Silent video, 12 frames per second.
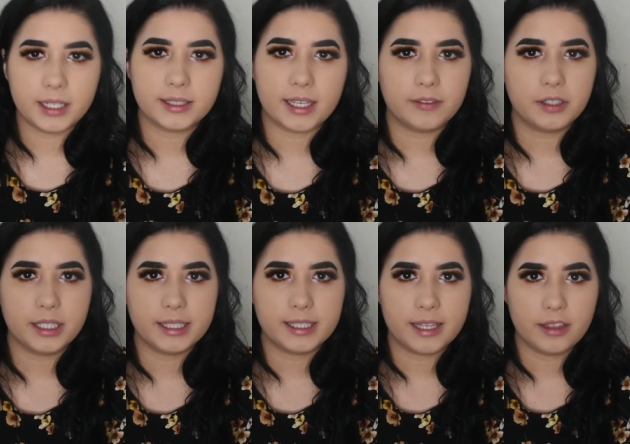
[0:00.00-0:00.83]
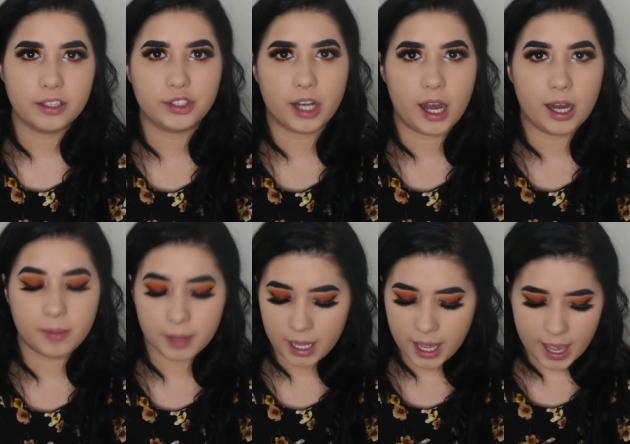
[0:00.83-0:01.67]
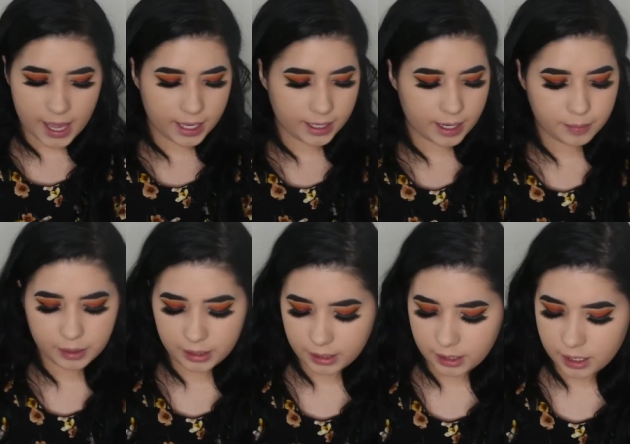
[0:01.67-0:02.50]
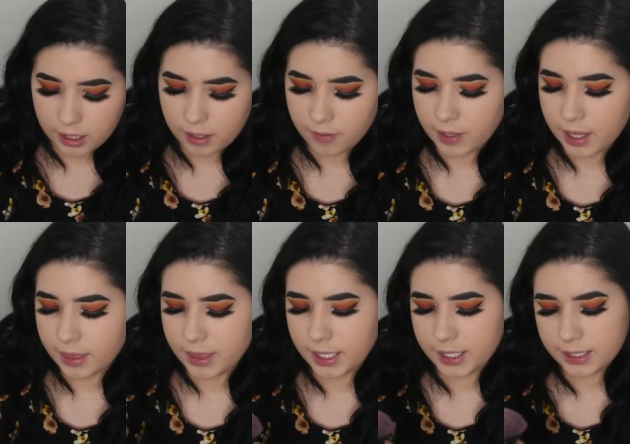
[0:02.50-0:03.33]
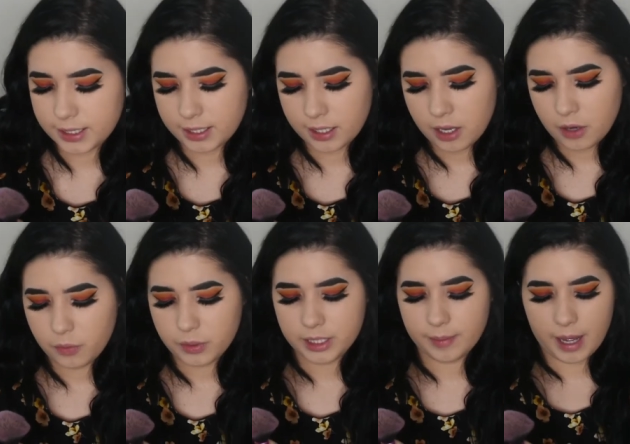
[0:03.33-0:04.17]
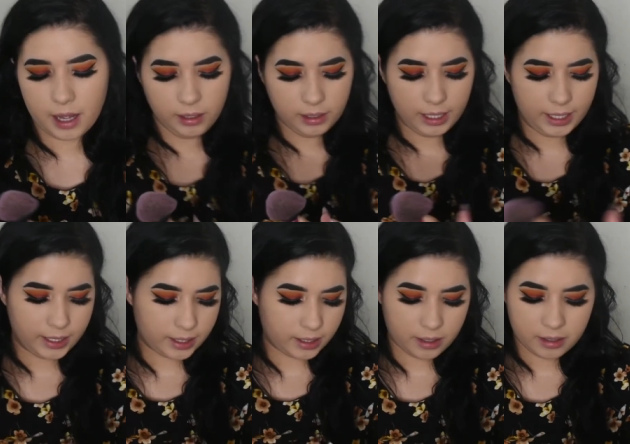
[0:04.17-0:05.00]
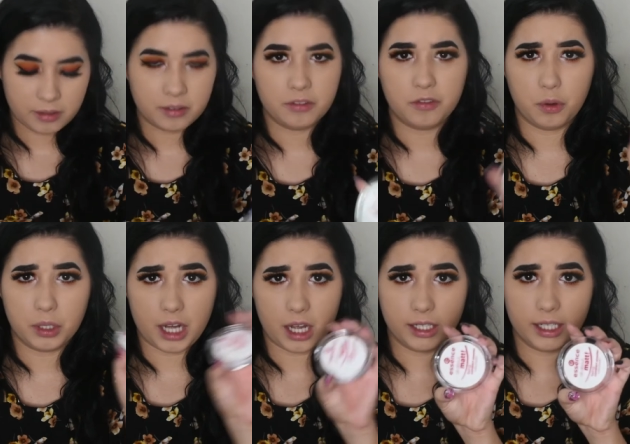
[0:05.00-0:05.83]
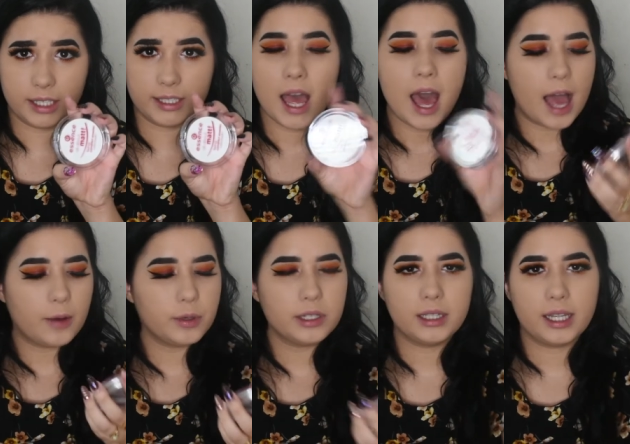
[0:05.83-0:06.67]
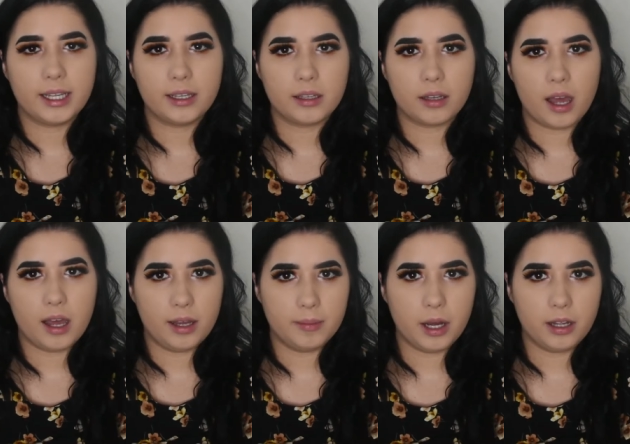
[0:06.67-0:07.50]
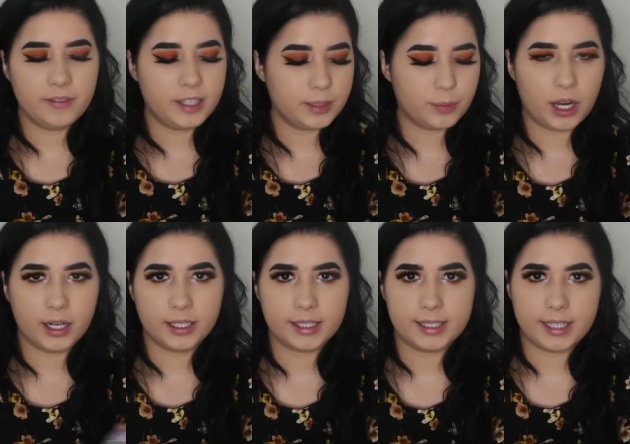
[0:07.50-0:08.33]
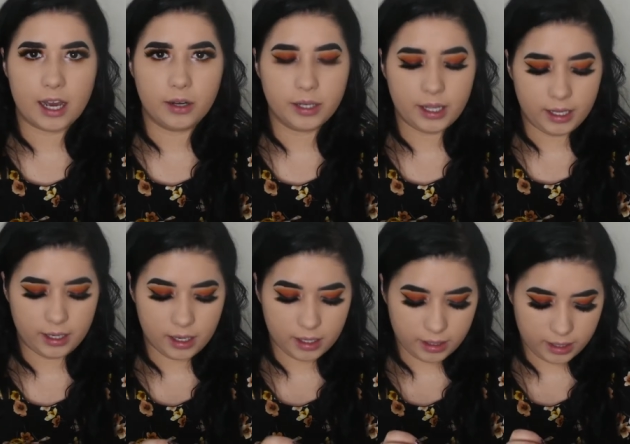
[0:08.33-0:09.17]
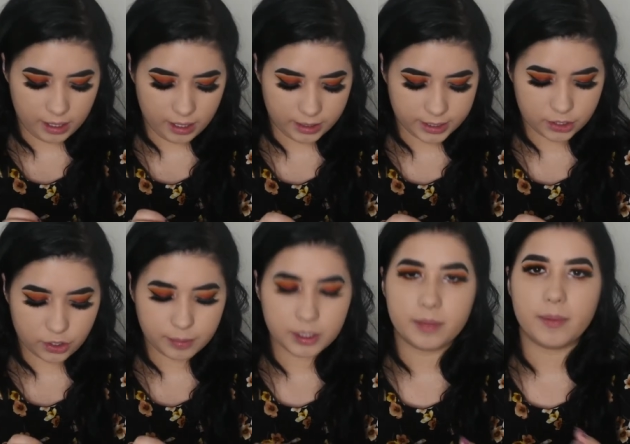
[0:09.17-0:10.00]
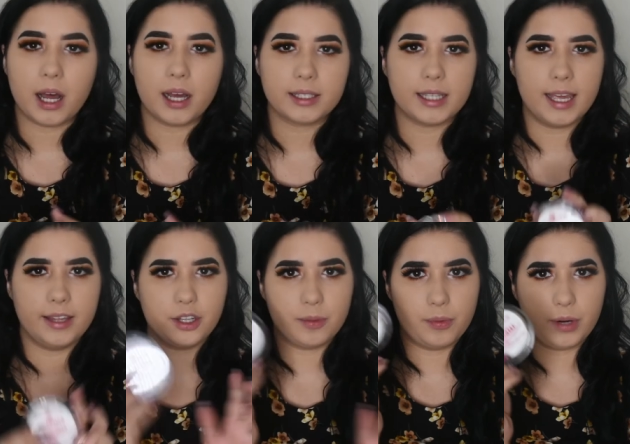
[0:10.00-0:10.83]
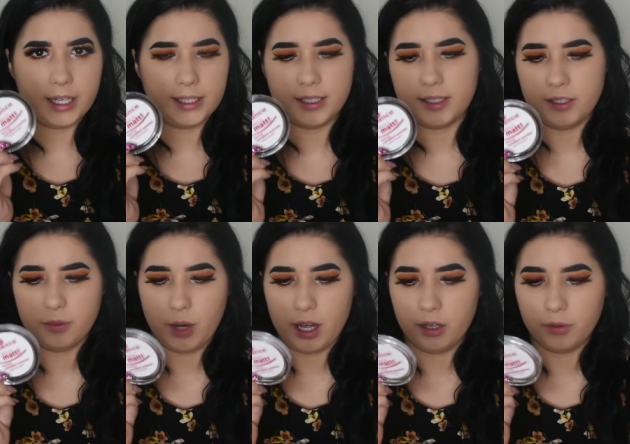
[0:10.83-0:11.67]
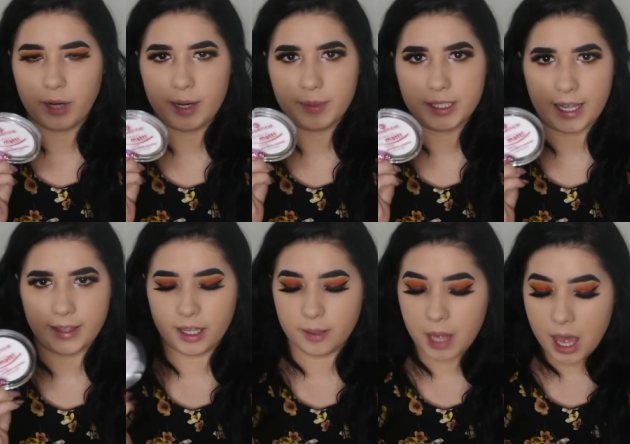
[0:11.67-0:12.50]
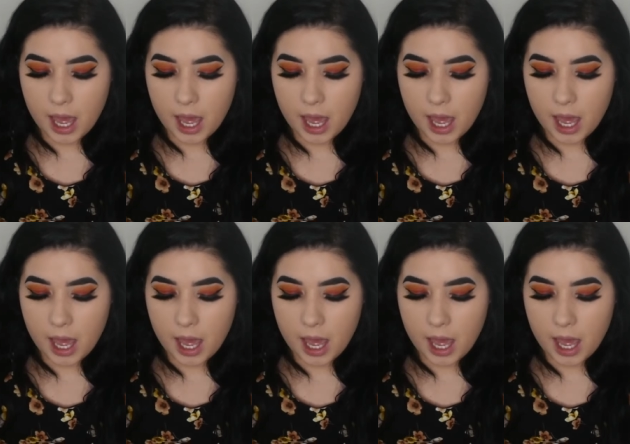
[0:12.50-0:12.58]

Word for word: it definitely did the job. And I believe this was about like $4. I will link um, all of these products down in the description box and their prices as well right beside them